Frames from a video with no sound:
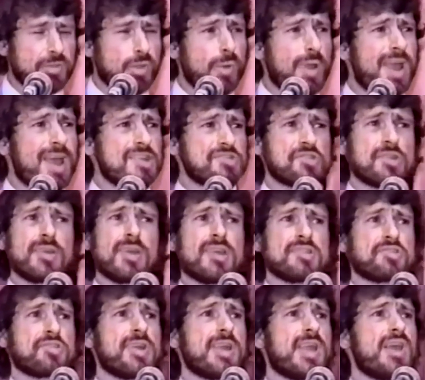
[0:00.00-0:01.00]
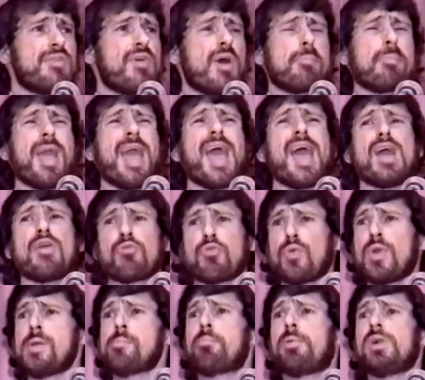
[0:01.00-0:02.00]
They're asking us to give up
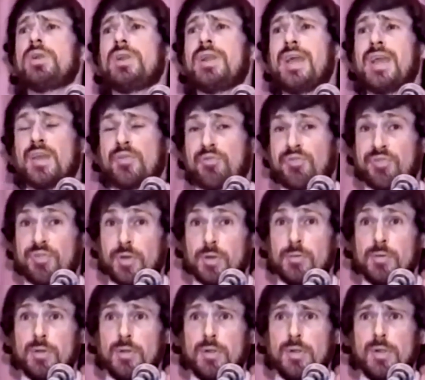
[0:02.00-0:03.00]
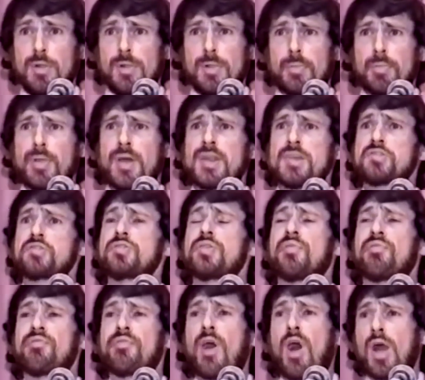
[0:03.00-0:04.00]
every belief that has
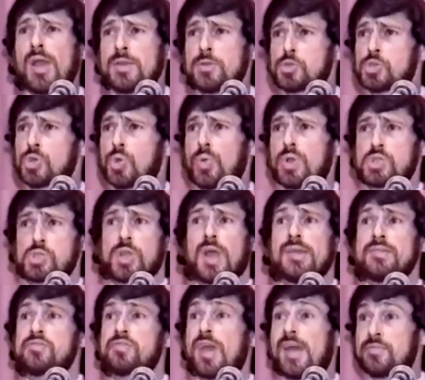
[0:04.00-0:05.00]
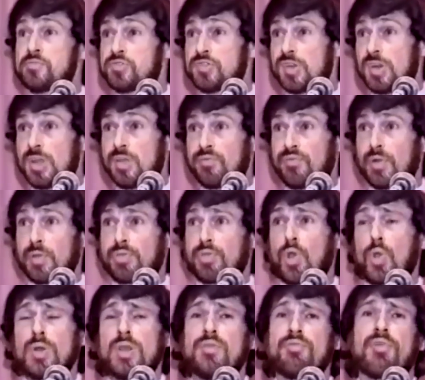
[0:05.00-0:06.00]
defined Jewish identity for
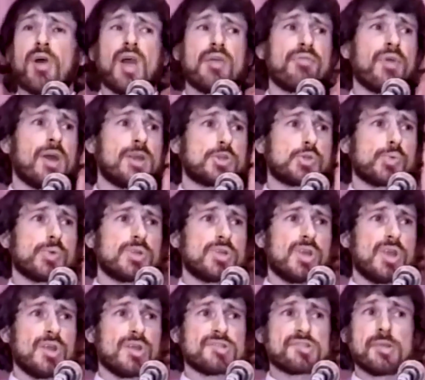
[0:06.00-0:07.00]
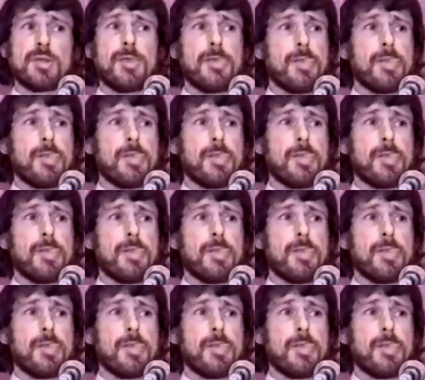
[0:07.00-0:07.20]
3,500 years